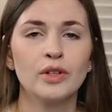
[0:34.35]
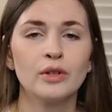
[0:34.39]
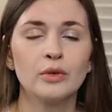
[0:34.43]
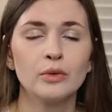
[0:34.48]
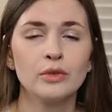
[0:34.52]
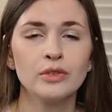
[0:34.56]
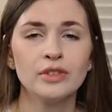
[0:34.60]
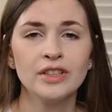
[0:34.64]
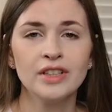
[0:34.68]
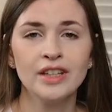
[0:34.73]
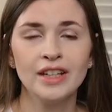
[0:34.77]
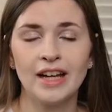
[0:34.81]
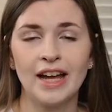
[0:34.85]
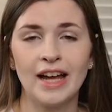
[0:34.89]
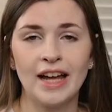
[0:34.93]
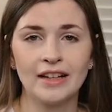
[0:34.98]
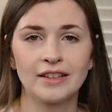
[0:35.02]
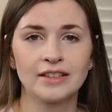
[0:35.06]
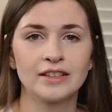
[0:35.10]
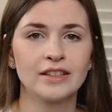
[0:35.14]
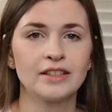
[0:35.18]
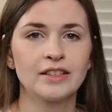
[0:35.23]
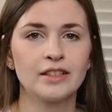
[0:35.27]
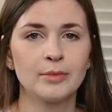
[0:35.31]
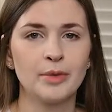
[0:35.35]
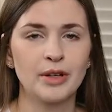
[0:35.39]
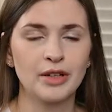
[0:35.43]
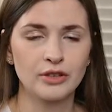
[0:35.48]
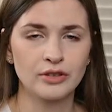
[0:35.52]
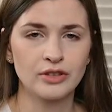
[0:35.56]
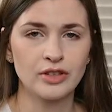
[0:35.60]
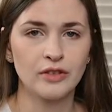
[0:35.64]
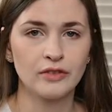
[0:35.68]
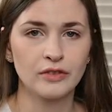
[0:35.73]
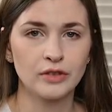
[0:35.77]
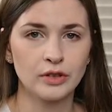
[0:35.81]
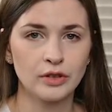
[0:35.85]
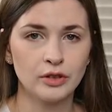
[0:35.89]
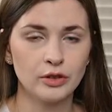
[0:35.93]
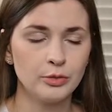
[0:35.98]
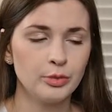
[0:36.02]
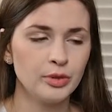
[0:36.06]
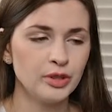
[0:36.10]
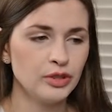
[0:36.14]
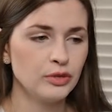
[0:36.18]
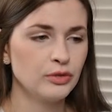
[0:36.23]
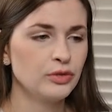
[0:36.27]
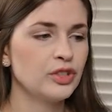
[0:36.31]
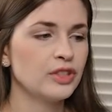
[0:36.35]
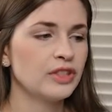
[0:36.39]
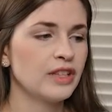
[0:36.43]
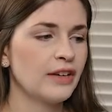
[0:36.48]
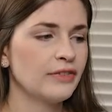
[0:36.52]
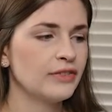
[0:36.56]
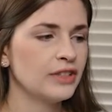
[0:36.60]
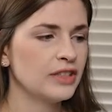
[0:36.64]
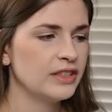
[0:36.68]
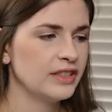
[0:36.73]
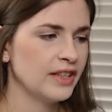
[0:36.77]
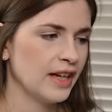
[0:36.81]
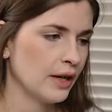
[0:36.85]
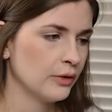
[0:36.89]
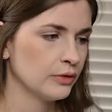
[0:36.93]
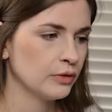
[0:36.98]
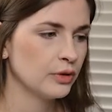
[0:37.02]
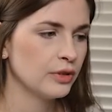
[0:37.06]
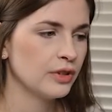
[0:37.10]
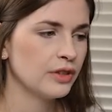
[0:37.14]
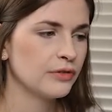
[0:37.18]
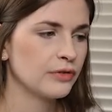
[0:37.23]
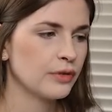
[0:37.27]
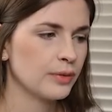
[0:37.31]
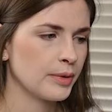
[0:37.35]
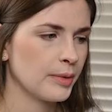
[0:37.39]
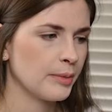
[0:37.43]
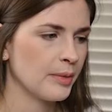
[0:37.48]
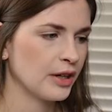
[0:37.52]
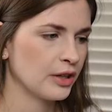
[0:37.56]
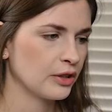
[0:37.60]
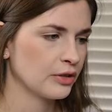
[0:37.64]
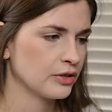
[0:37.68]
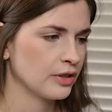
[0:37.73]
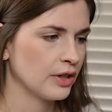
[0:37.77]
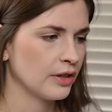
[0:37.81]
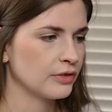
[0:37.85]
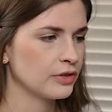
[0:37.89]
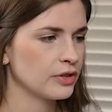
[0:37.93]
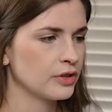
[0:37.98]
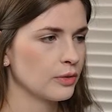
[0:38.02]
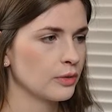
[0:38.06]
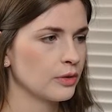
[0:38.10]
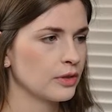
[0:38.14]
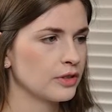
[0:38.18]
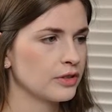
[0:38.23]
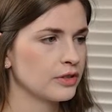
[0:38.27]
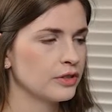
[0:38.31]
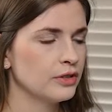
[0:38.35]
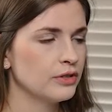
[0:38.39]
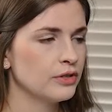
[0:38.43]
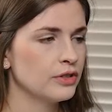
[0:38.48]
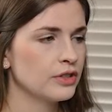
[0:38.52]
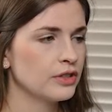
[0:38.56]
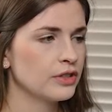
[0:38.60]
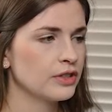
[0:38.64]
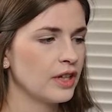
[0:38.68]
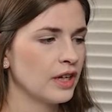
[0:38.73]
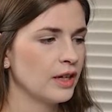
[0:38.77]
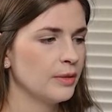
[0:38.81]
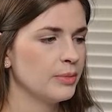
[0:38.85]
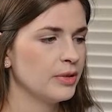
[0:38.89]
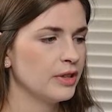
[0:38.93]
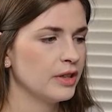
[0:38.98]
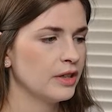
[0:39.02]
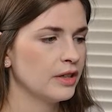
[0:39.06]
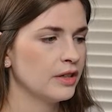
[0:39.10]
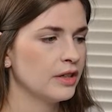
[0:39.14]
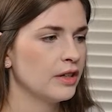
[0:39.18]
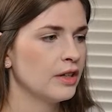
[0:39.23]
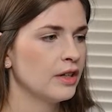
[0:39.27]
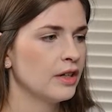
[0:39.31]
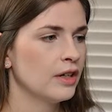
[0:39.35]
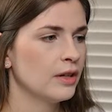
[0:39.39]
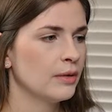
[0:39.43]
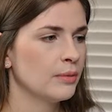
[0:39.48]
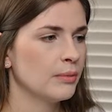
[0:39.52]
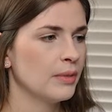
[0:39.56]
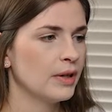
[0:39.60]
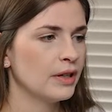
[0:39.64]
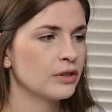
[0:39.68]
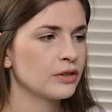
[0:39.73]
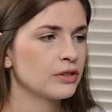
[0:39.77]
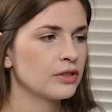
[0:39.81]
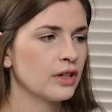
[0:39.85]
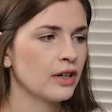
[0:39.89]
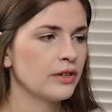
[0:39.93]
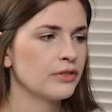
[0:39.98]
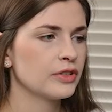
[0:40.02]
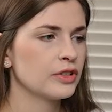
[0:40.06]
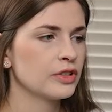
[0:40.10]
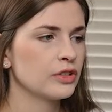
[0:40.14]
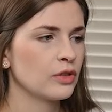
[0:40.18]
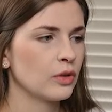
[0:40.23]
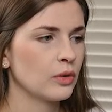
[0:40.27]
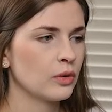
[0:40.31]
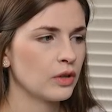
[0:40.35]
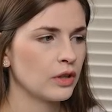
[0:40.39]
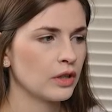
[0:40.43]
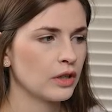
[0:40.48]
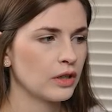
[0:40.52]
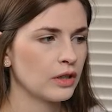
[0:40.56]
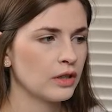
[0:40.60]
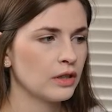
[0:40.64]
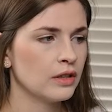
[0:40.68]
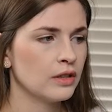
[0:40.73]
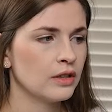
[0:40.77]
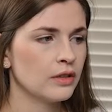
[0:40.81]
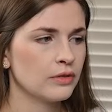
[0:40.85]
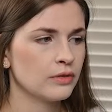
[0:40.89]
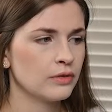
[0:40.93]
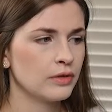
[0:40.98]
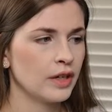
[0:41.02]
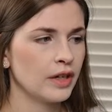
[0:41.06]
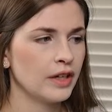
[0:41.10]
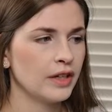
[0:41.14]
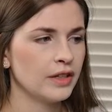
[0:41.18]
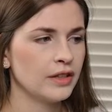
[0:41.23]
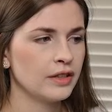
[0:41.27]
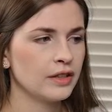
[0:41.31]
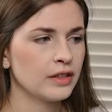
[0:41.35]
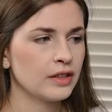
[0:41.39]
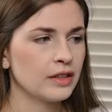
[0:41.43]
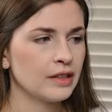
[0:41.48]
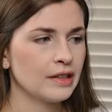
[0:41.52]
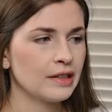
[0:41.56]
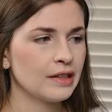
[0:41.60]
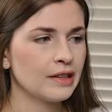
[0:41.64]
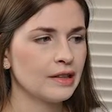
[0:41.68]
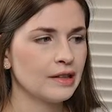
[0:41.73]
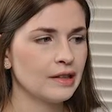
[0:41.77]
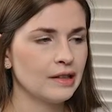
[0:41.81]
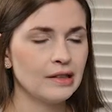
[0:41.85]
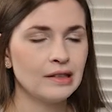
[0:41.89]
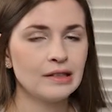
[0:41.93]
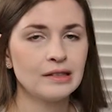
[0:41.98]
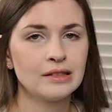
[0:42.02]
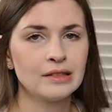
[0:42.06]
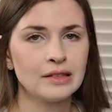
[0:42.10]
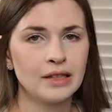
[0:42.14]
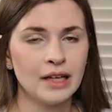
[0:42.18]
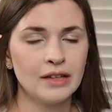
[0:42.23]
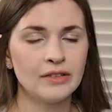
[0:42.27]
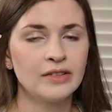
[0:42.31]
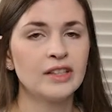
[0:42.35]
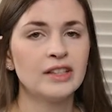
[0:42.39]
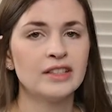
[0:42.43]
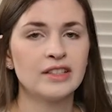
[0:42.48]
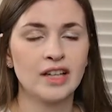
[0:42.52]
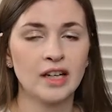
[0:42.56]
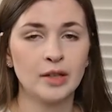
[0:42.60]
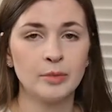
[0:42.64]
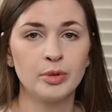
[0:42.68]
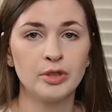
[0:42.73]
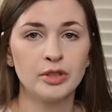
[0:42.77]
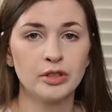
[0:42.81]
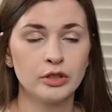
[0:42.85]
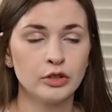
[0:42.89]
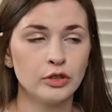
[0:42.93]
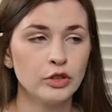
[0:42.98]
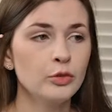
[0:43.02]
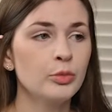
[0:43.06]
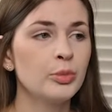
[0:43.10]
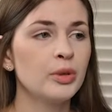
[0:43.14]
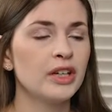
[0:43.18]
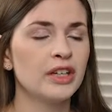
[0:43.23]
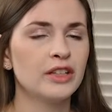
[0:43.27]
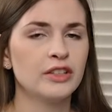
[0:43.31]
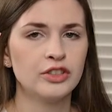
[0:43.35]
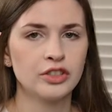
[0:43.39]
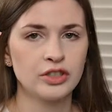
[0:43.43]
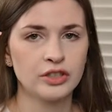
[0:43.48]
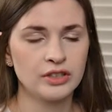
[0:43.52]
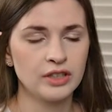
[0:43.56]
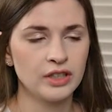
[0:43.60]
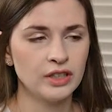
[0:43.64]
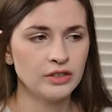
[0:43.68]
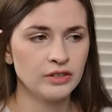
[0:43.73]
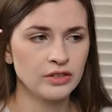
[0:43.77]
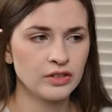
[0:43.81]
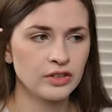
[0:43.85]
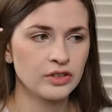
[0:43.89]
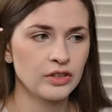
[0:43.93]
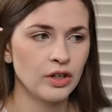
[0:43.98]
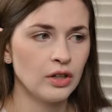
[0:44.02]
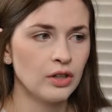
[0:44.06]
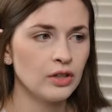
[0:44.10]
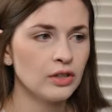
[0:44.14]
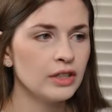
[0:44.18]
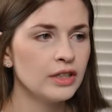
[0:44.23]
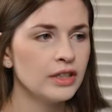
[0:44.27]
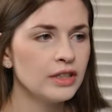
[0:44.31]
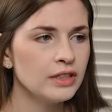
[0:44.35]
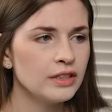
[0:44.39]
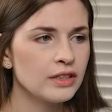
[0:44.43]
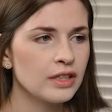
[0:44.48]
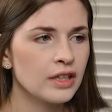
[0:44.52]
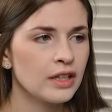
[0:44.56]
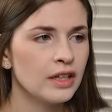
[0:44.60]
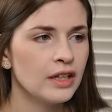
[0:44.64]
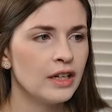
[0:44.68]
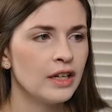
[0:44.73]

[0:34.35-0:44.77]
in order to get access to Microsoft Loop, you just have to download it from the Microsoft Store. So you just type in Microsoft Store, right? Click this and then type in Loop and just install it.